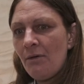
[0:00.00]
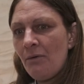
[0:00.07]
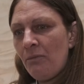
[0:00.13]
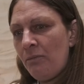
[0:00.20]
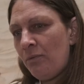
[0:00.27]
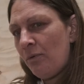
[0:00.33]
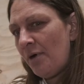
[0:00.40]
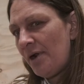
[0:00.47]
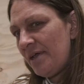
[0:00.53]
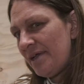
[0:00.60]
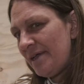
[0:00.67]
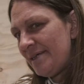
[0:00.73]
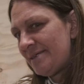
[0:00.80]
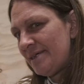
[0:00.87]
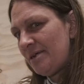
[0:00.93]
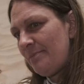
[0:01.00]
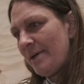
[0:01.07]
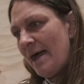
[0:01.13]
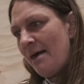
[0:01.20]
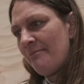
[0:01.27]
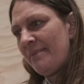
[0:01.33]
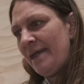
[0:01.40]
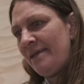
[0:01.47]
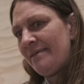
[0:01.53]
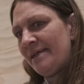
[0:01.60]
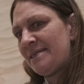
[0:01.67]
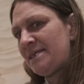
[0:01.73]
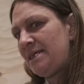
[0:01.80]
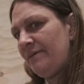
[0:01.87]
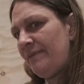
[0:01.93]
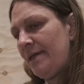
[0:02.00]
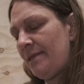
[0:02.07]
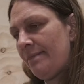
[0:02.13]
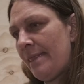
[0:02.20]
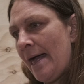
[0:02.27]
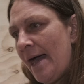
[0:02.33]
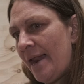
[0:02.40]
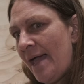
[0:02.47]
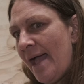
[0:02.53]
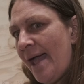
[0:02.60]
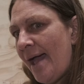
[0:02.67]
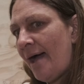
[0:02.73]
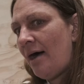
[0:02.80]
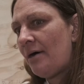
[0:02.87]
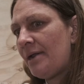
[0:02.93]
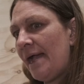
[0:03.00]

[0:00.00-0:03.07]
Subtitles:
what is it about me that's giving that out?